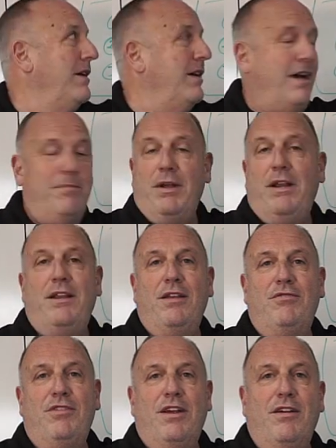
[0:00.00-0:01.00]
I've been in
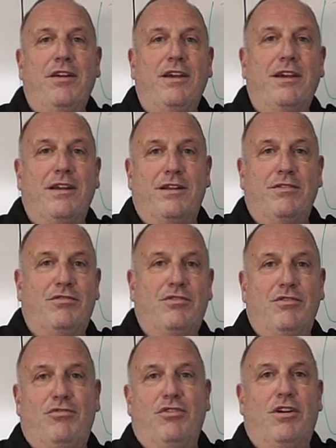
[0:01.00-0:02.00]
this area and it's
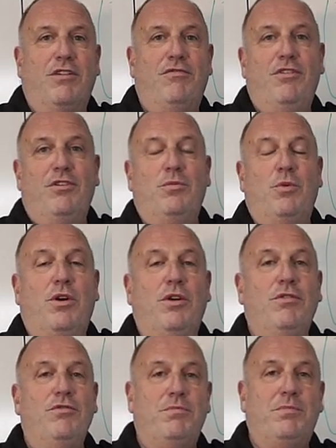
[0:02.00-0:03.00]
shark-filled
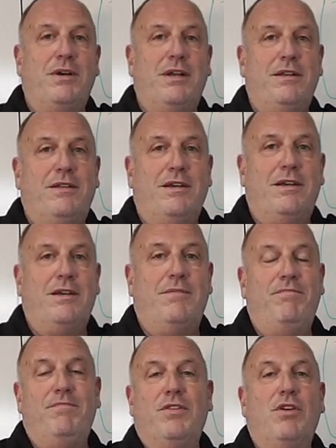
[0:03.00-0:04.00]
waters, but
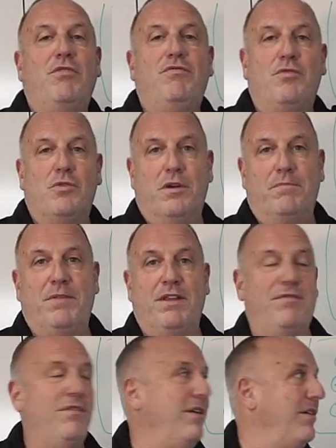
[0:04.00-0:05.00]
go for
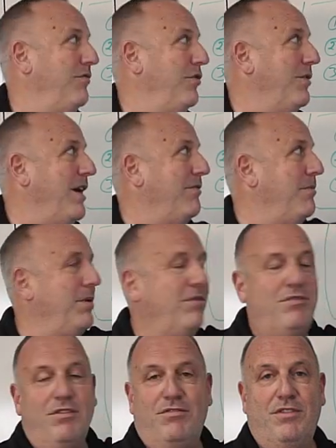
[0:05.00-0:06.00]
it. If you have a
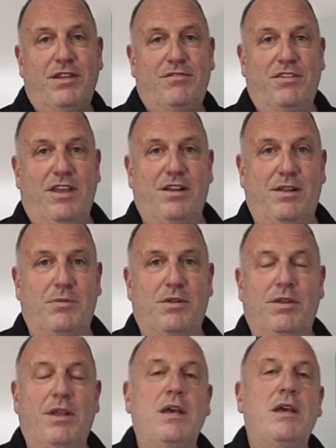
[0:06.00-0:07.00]
business that's
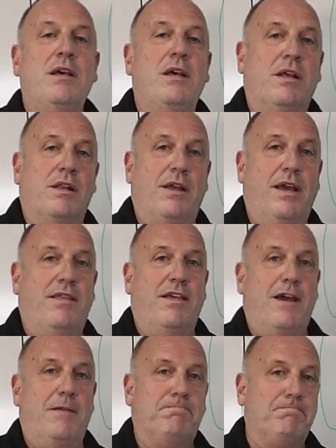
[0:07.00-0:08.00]
scalable like
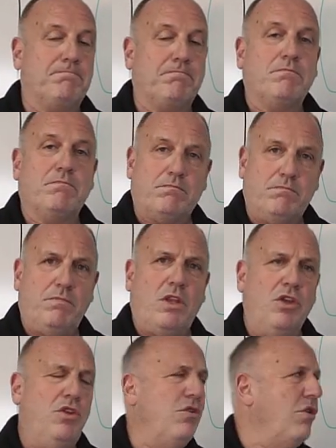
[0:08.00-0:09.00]
that,
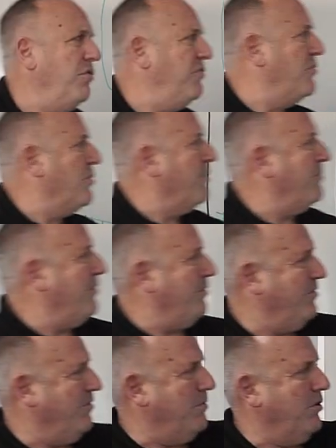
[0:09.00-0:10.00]
you go for it.
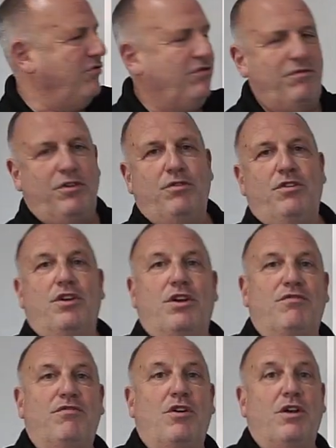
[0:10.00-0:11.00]
For most of you, you're
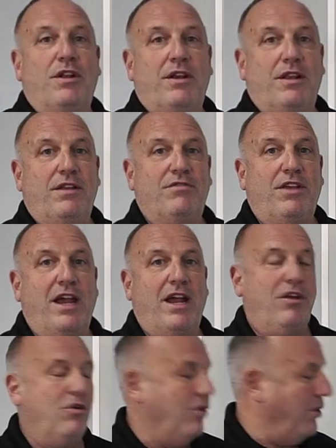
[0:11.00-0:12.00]
going to fall into this
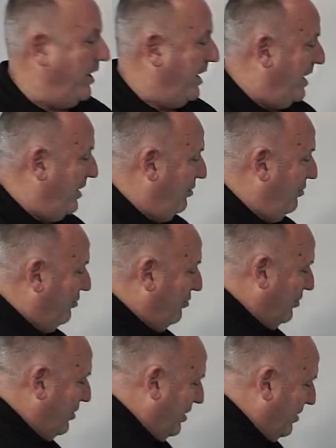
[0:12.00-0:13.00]
category, and you
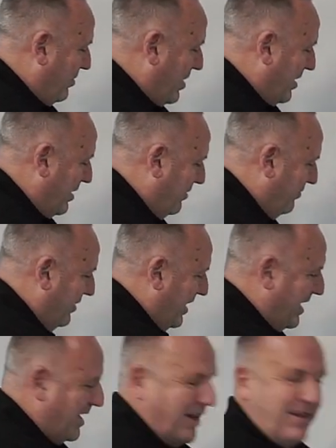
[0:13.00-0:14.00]
certainly want to
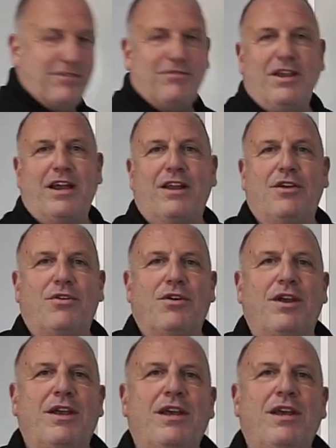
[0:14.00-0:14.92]
stay out of this category.